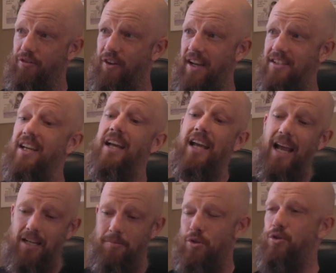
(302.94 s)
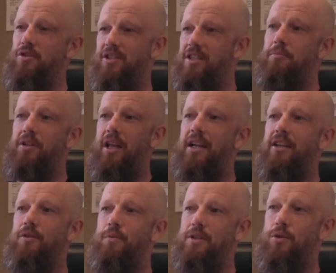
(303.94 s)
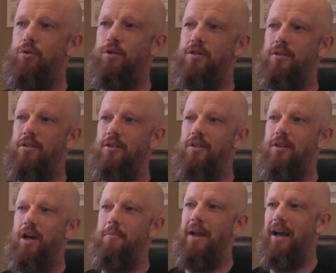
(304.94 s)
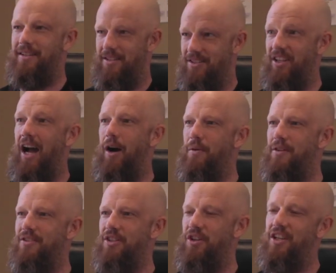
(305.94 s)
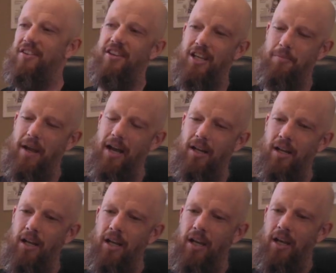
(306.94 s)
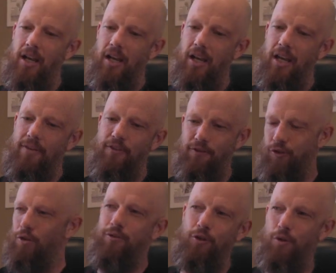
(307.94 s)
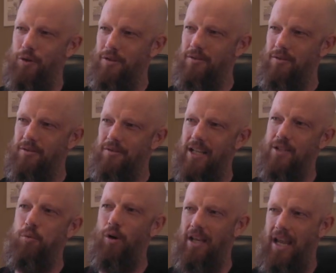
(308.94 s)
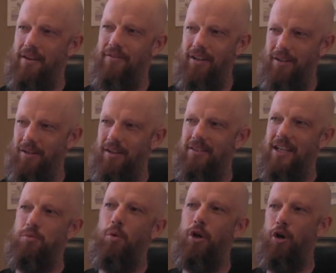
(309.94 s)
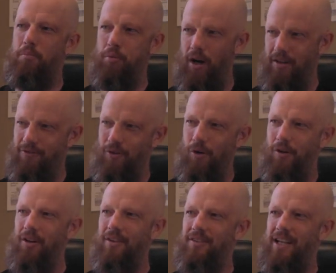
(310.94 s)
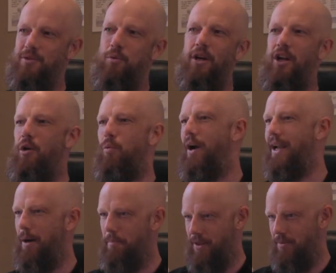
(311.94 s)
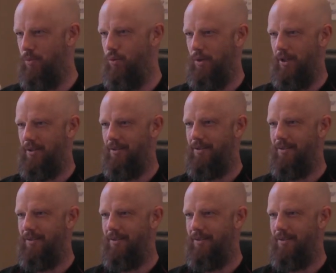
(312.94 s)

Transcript: effect, and immune stimulating that we talked about to start with. So you can think about, if you're full of fluid, that's why you're heavy. That's why you've got brain fog. That's why you don't wake up in the morning.